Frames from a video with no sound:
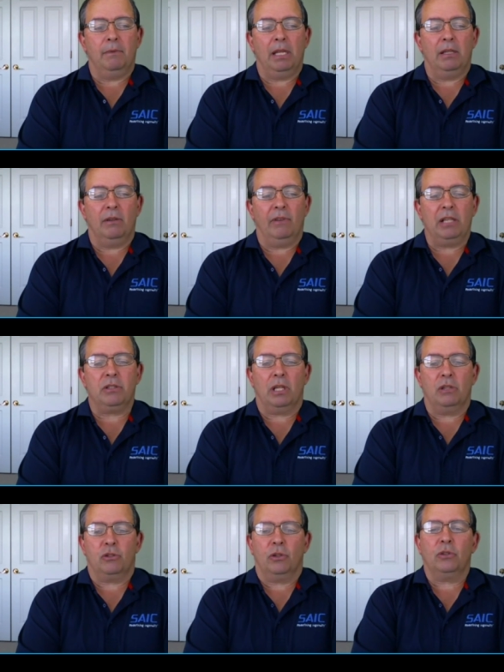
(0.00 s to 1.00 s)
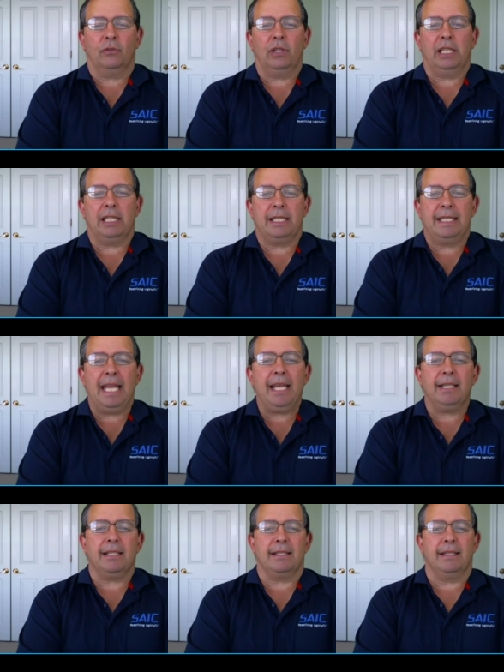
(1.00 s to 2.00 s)
and eventually, and truthfully, the
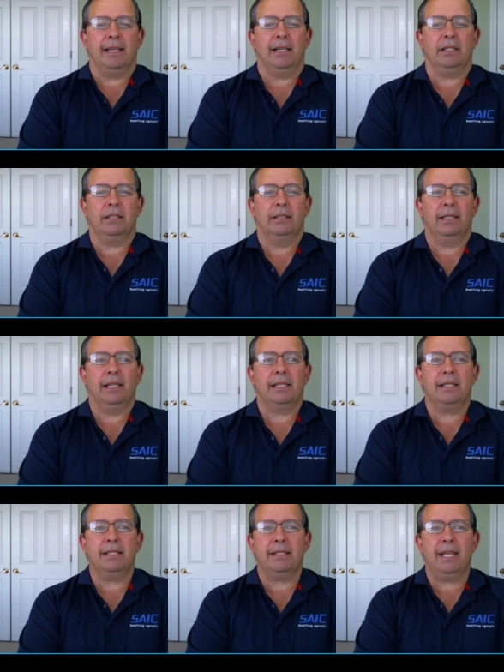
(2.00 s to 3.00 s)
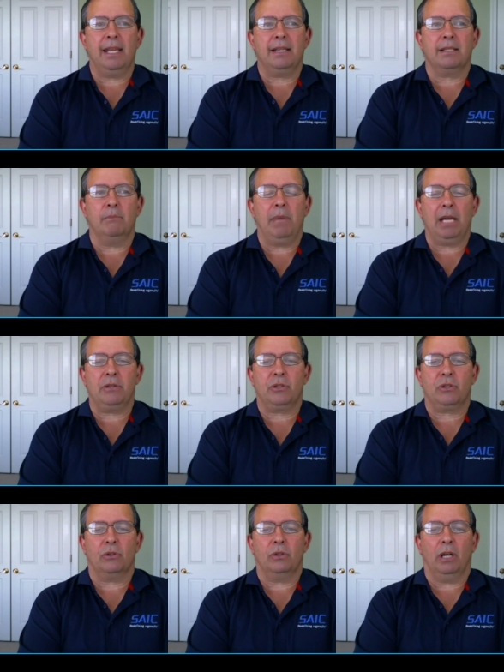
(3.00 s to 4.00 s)
data is there. It just takes a
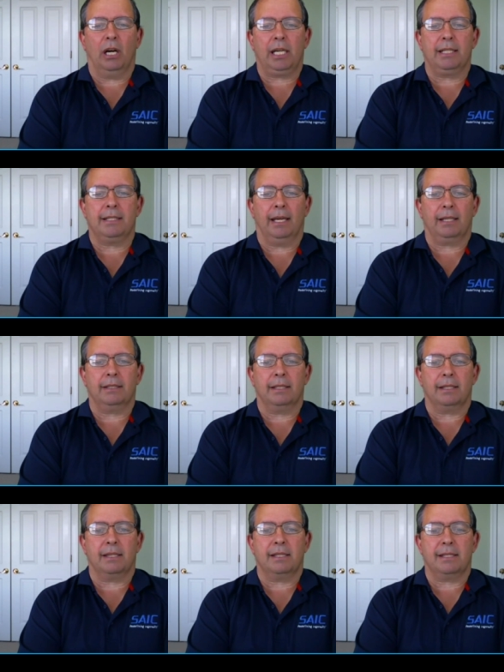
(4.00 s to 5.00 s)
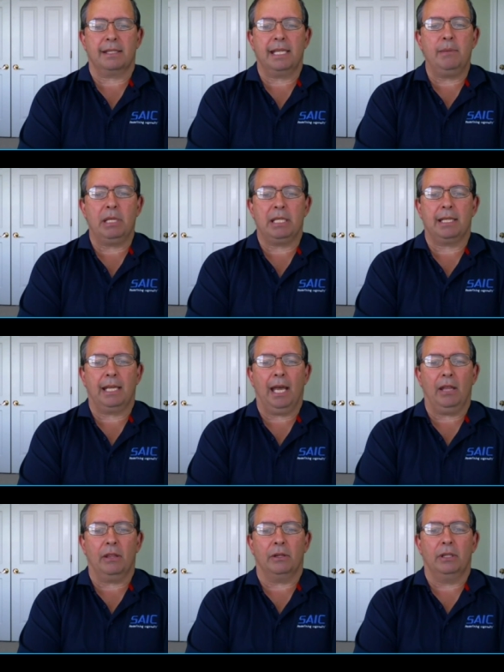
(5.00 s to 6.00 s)
master architect to seam it
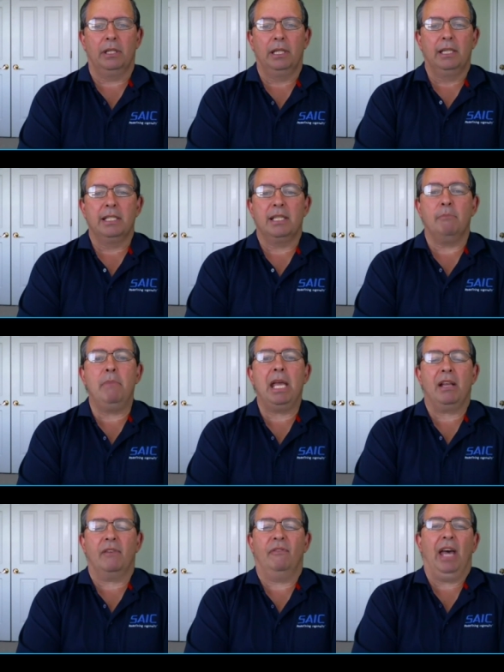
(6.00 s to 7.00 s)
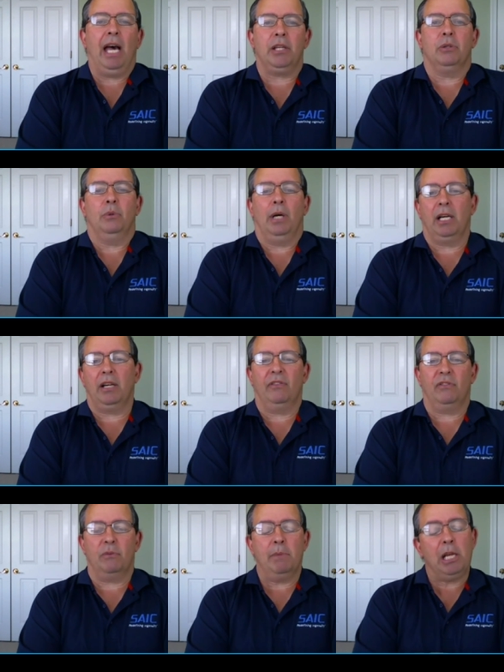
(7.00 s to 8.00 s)
together to make value out of
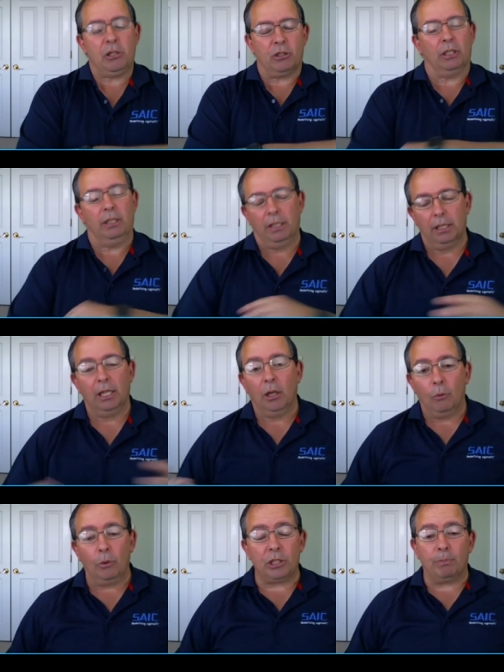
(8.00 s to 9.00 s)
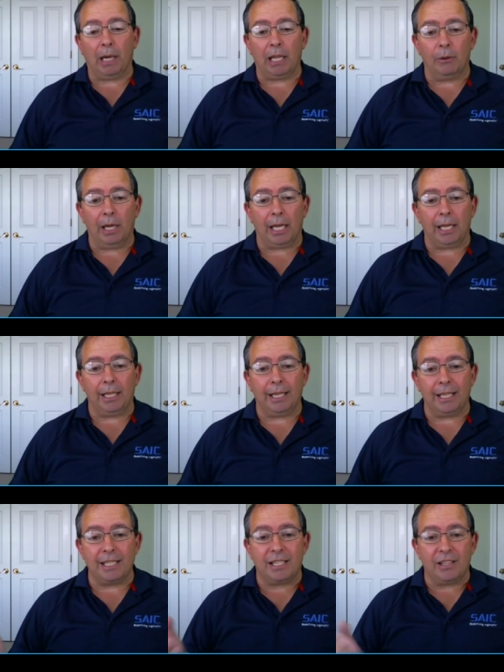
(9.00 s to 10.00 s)
information. Yeah. Which, by the
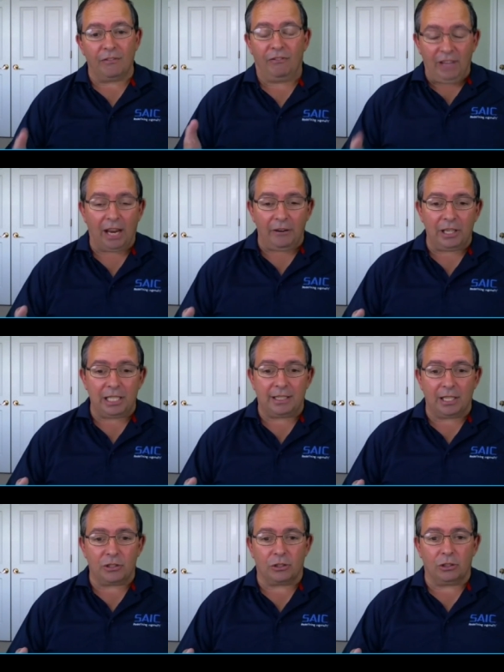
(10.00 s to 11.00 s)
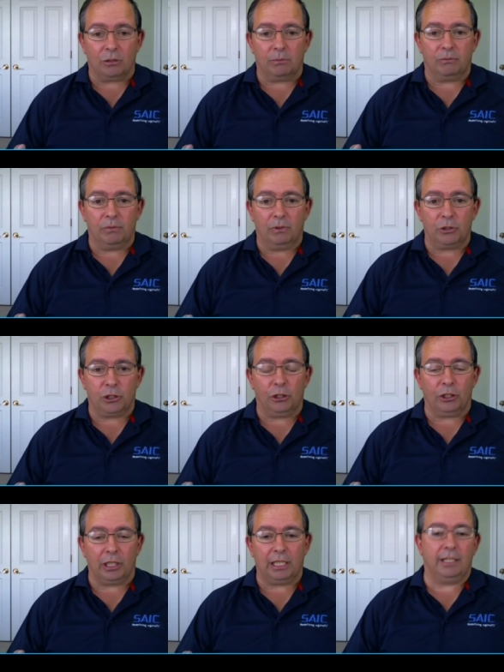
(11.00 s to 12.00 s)
way, is the very digital
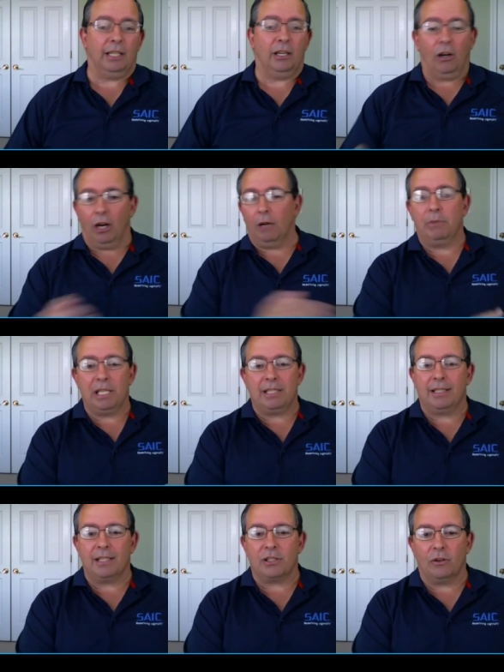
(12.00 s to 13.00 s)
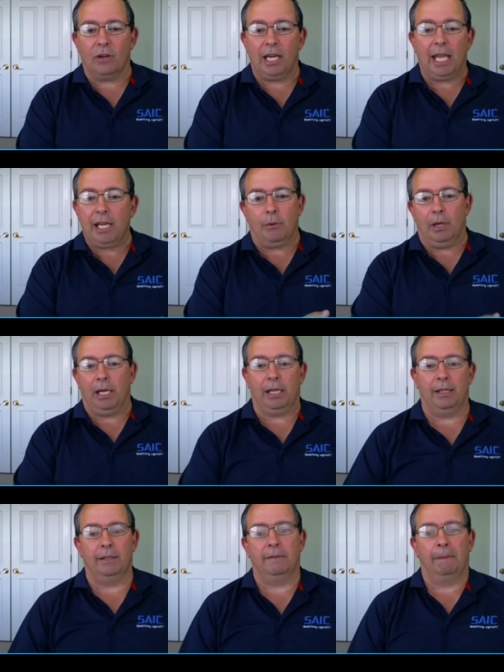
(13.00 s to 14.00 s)
journey that all businesses are on anyway.
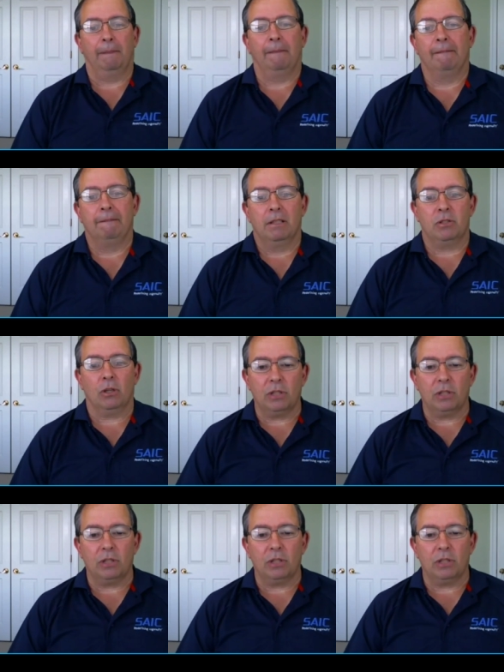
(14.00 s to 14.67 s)
Yeah. Yeah. So